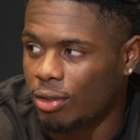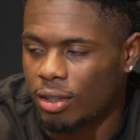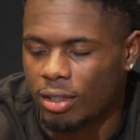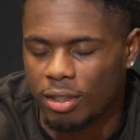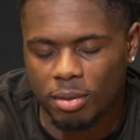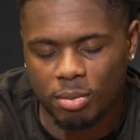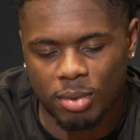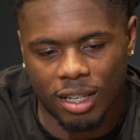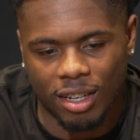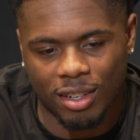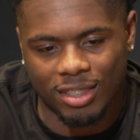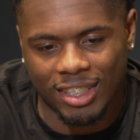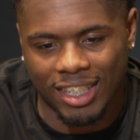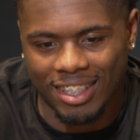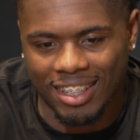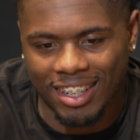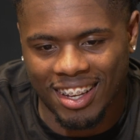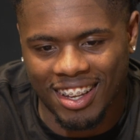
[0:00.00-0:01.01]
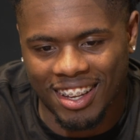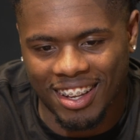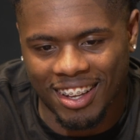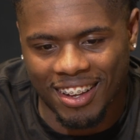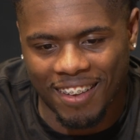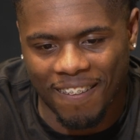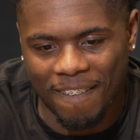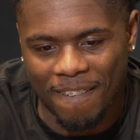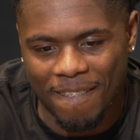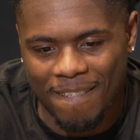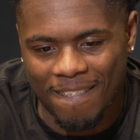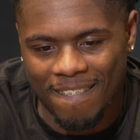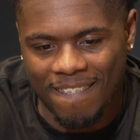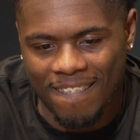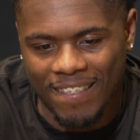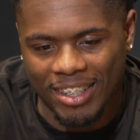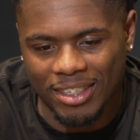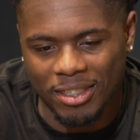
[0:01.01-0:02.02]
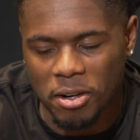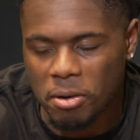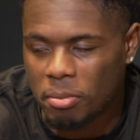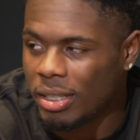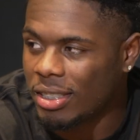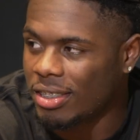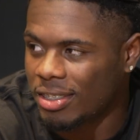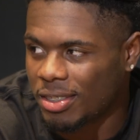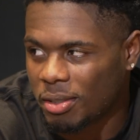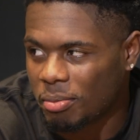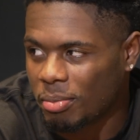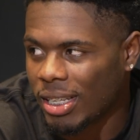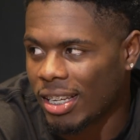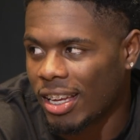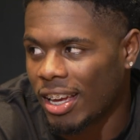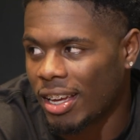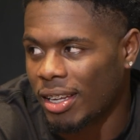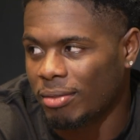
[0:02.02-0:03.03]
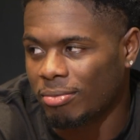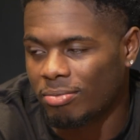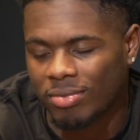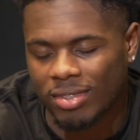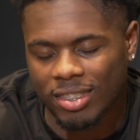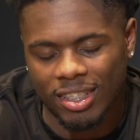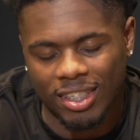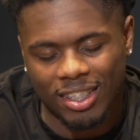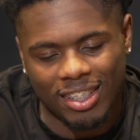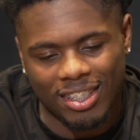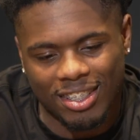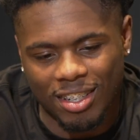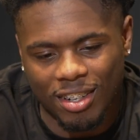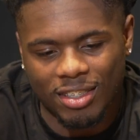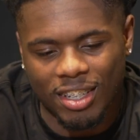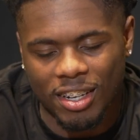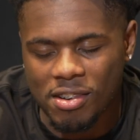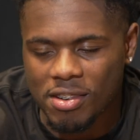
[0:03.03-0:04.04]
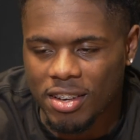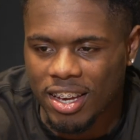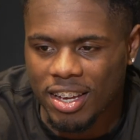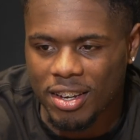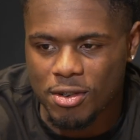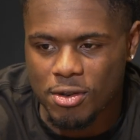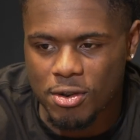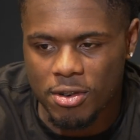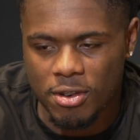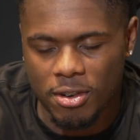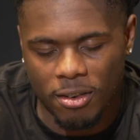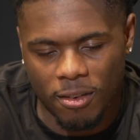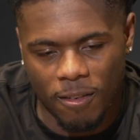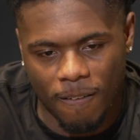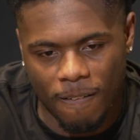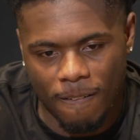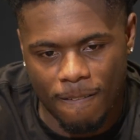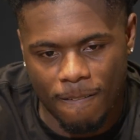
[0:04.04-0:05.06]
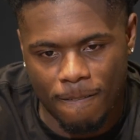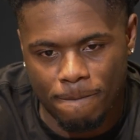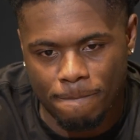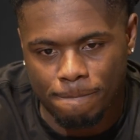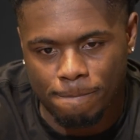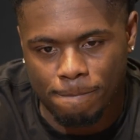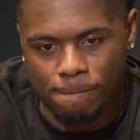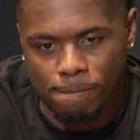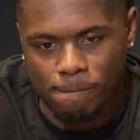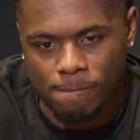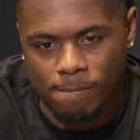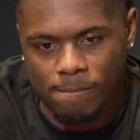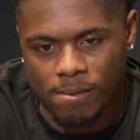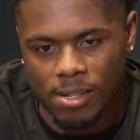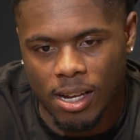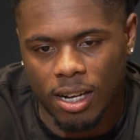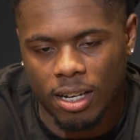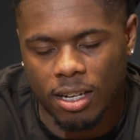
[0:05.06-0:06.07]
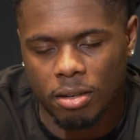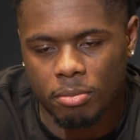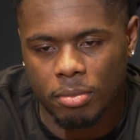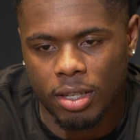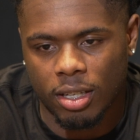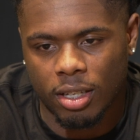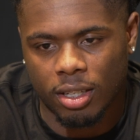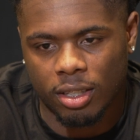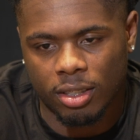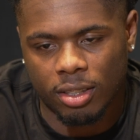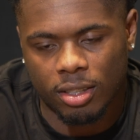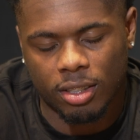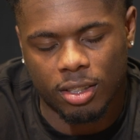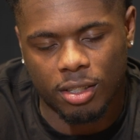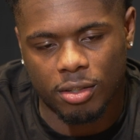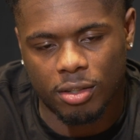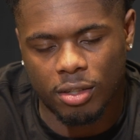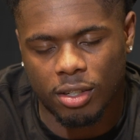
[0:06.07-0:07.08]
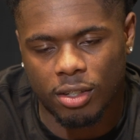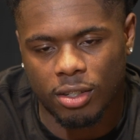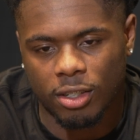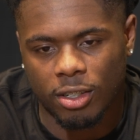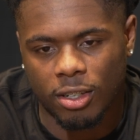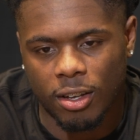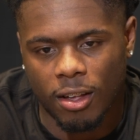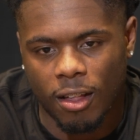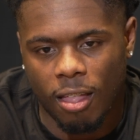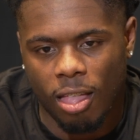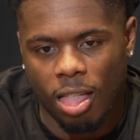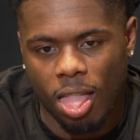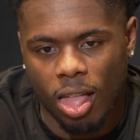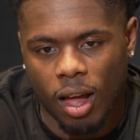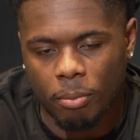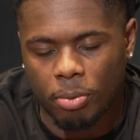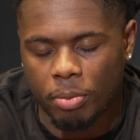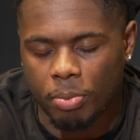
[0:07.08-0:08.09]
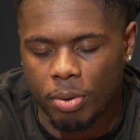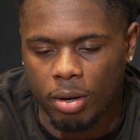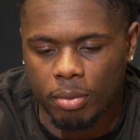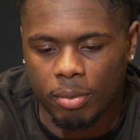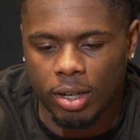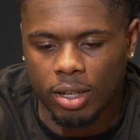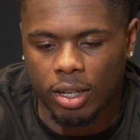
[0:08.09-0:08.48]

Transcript: for a little bit. I was like, dang, because Ole Miss was a big game. So I was like, okay, cool. I come in, you know, I prepare